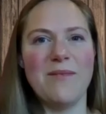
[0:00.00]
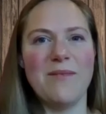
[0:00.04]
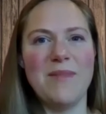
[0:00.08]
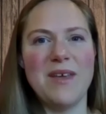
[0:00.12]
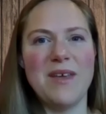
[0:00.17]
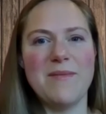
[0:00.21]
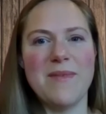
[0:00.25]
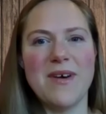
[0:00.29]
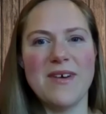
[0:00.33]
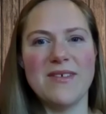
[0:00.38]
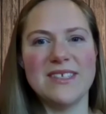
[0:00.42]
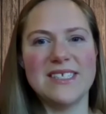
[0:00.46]
me
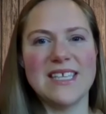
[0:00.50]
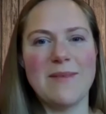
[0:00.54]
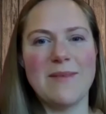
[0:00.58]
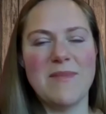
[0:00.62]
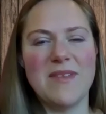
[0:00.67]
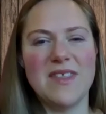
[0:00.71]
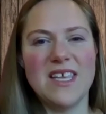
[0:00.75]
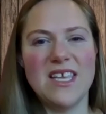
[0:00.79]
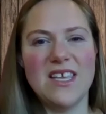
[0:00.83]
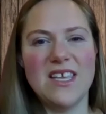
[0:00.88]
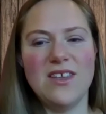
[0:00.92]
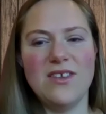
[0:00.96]
about some
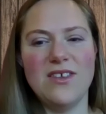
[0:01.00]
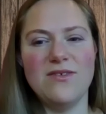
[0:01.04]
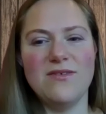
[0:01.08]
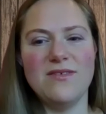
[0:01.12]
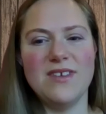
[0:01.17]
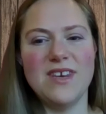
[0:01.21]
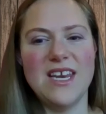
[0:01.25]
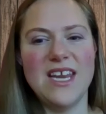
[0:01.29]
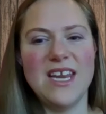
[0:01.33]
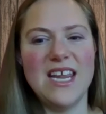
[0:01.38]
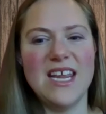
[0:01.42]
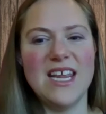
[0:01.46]
of the
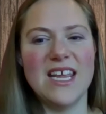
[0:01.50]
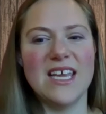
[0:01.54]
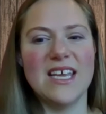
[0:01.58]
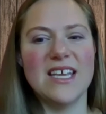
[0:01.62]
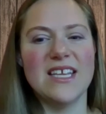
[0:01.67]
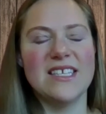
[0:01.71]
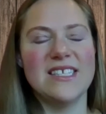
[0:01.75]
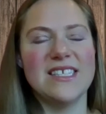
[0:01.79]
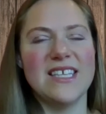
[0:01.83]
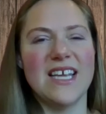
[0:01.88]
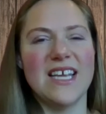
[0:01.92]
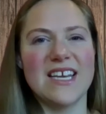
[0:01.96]
unique
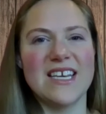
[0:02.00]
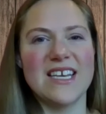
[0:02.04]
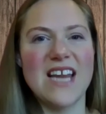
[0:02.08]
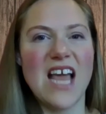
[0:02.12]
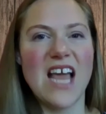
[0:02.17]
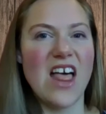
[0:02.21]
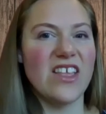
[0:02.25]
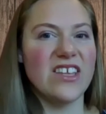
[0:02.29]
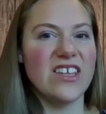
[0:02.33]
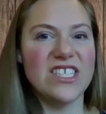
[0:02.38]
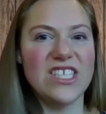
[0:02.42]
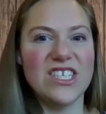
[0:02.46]

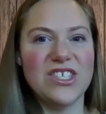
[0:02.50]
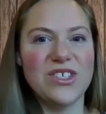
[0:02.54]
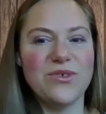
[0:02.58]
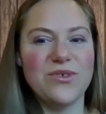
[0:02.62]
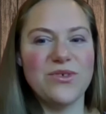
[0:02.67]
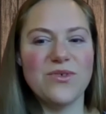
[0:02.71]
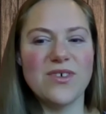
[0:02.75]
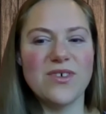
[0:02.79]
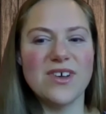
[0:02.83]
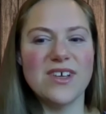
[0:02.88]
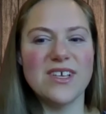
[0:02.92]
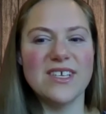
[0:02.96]
technology
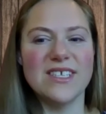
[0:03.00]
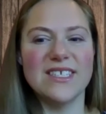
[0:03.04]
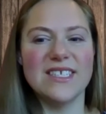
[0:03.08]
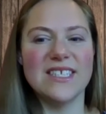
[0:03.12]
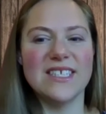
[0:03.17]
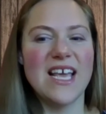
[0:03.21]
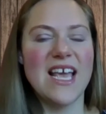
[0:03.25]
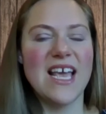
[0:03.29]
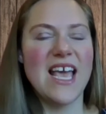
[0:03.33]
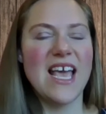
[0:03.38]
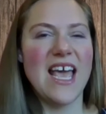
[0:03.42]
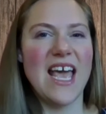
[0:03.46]
tools
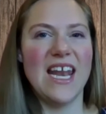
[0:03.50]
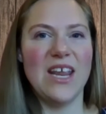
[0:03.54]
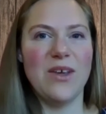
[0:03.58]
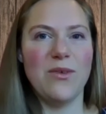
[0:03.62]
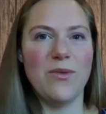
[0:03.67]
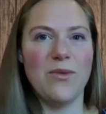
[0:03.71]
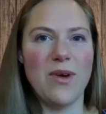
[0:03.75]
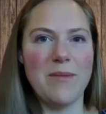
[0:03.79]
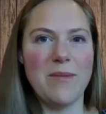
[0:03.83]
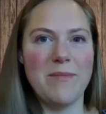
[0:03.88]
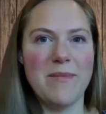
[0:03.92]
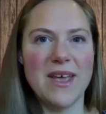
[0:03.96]
and
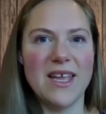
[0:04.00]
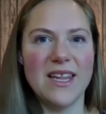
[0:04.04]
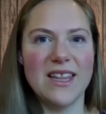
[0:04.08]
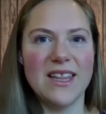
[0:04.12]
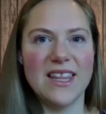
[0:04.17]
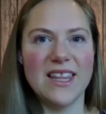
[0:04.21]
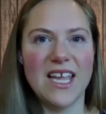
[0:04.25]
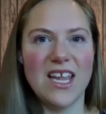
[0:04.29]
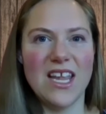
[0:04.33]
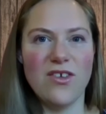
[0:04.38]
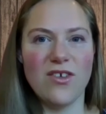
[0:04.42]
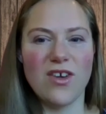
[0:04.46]
equipment
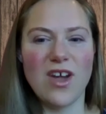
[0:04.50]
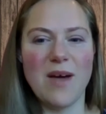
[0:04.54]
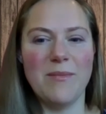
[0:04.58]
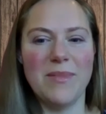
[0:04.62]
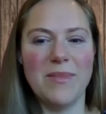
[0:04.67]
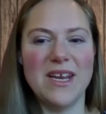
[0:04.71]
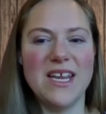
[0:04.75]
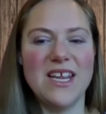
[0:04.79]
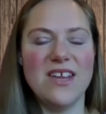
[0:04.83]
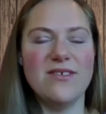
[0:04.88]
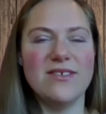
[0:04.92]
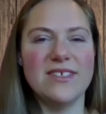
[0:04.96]
that your
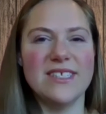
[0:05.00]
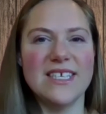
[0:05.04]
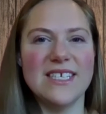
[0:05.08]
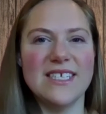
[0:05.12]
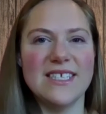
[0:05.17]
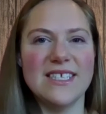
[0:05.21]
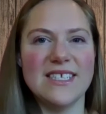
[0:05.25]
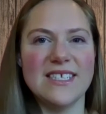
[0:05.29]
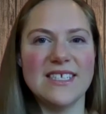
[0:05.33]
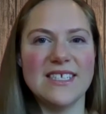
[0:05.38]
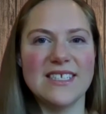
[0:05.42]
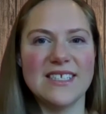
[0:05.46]
company
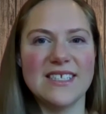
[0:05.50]
uses?